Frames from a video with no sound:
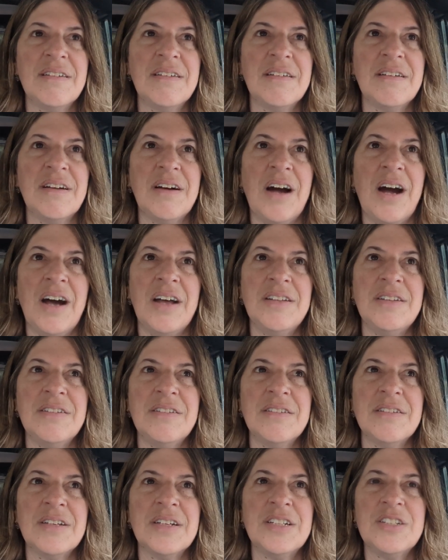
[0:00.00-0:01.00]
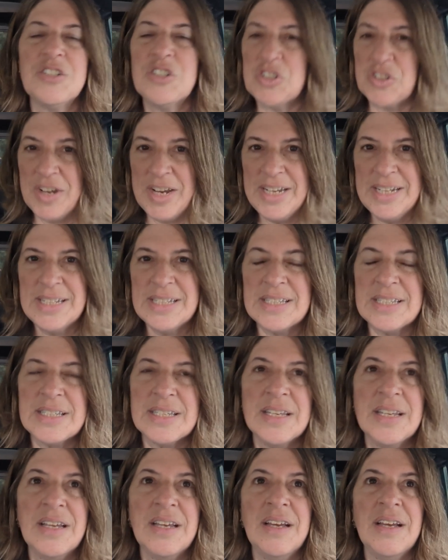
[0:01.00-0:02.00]
con
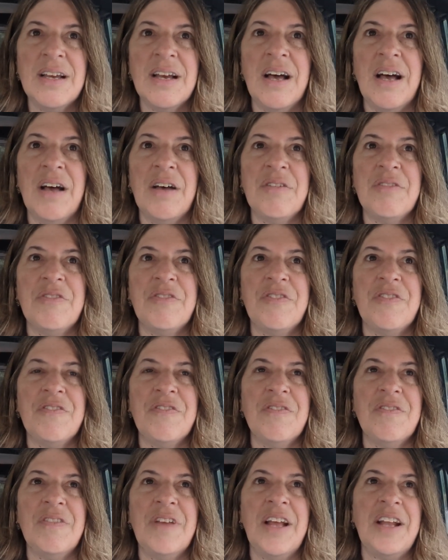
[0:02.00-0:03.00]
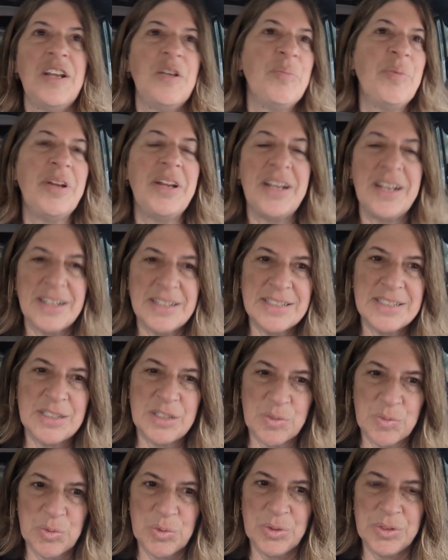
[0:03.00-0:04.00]
constraints of anybody
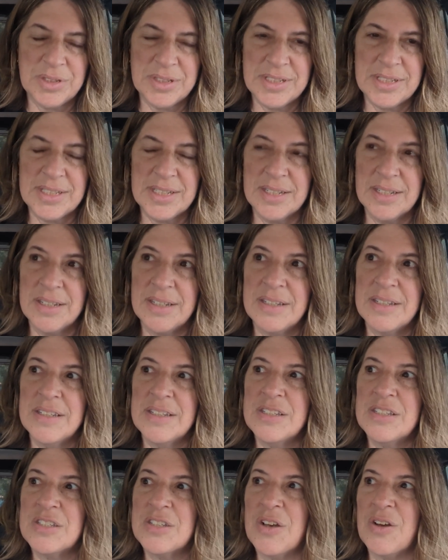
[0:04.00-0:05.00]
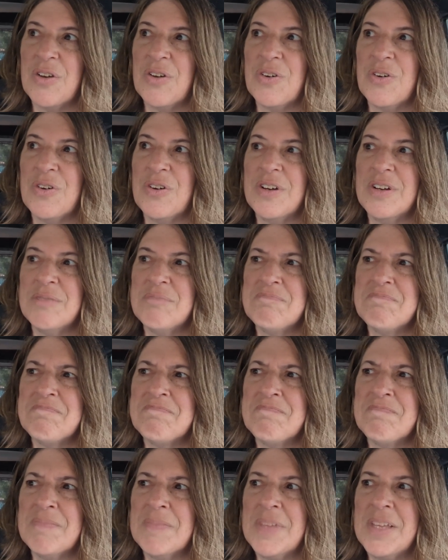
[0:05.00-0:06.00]
else's rules. So
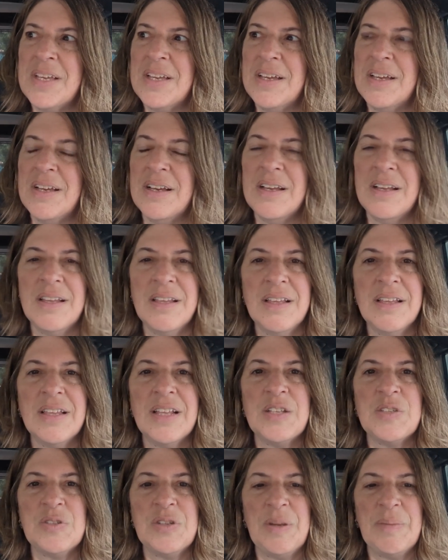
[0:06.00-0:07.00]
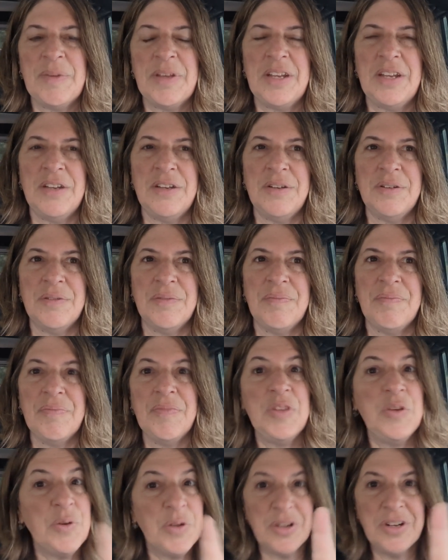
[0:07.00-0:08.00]
that's what I'm going to do.
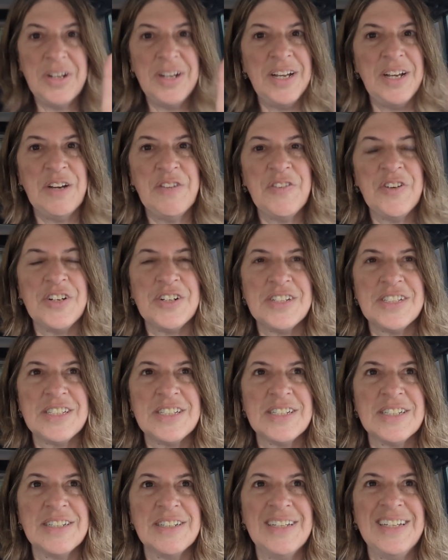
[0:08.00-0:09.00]
You heard it here first.